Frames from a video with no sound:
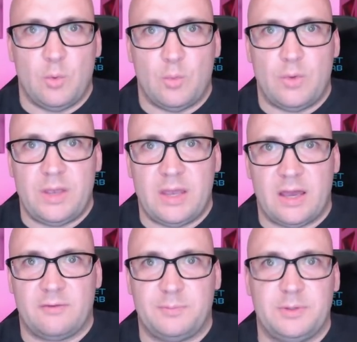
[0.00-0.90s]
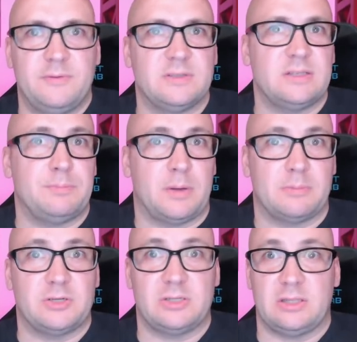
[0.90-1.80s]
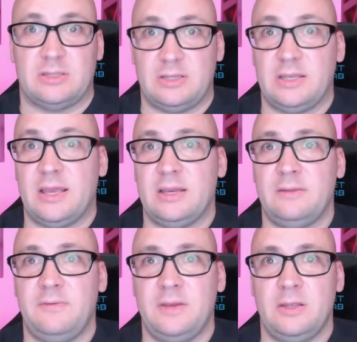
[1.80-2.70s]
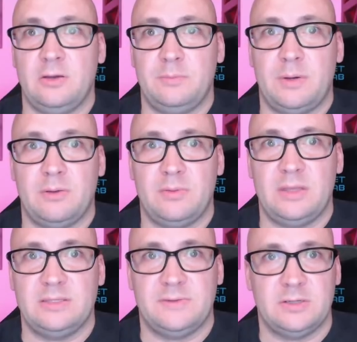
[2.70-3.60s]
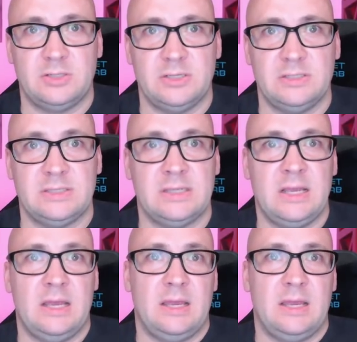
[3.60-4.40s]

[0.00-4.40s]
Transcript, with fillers: We have previously published a dedicated video about these functions,